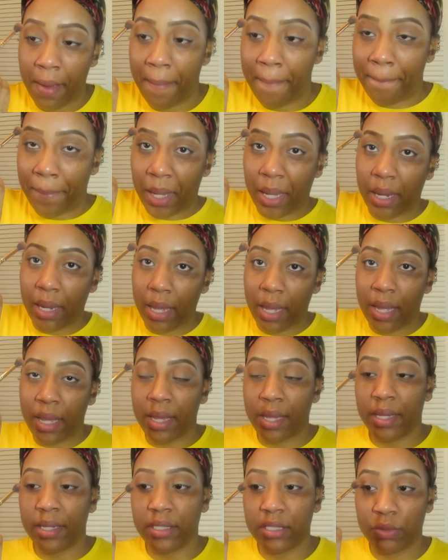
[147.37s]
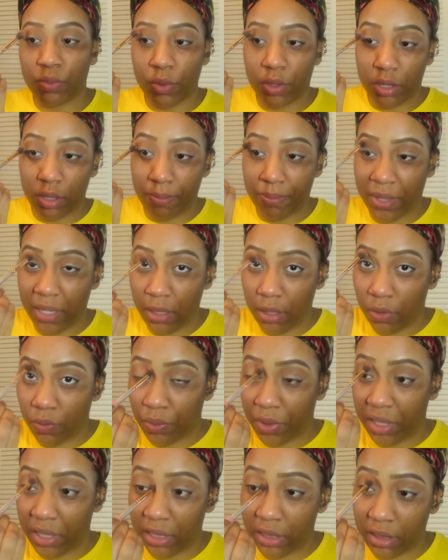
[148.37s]
my eyes with the P.
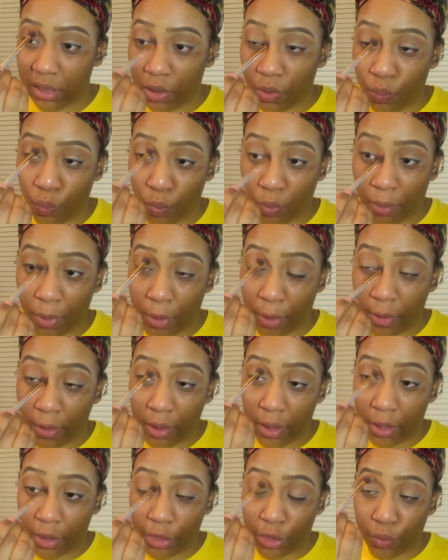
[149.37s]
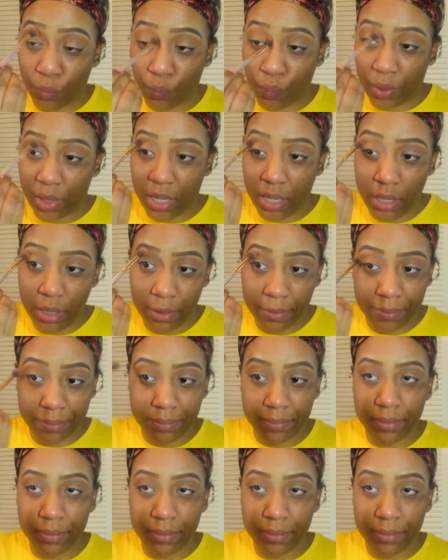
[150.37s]
Louise Rumor 3,